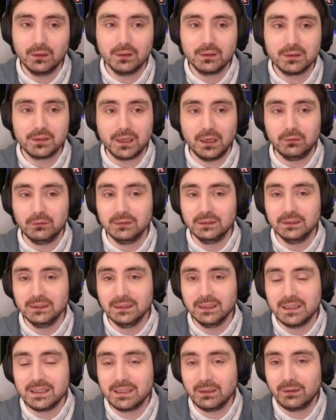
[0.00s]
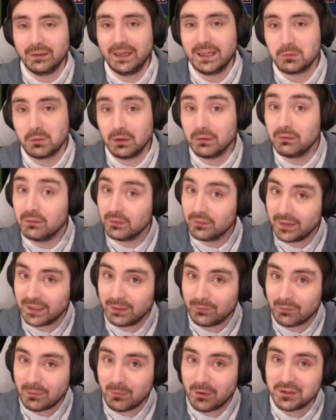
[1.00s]
So until the next one, thank
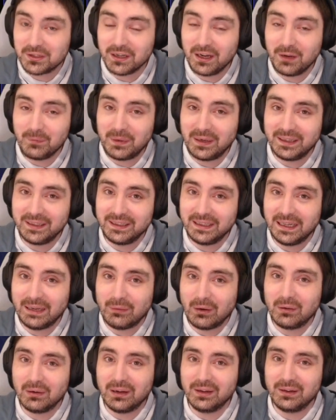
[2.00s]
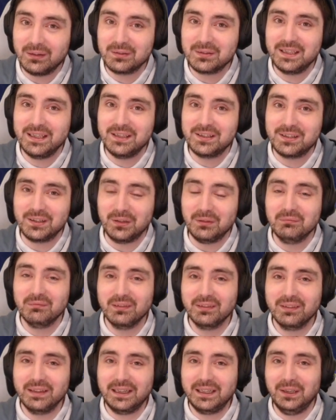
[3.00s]
you very much. I've been AndyDavo and I'll see you soon.
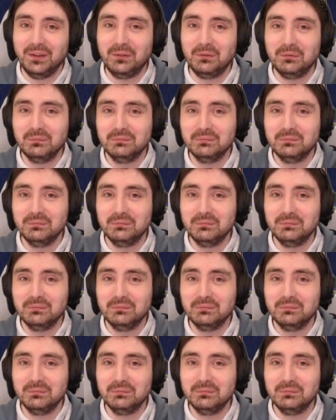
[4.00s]
Thank you.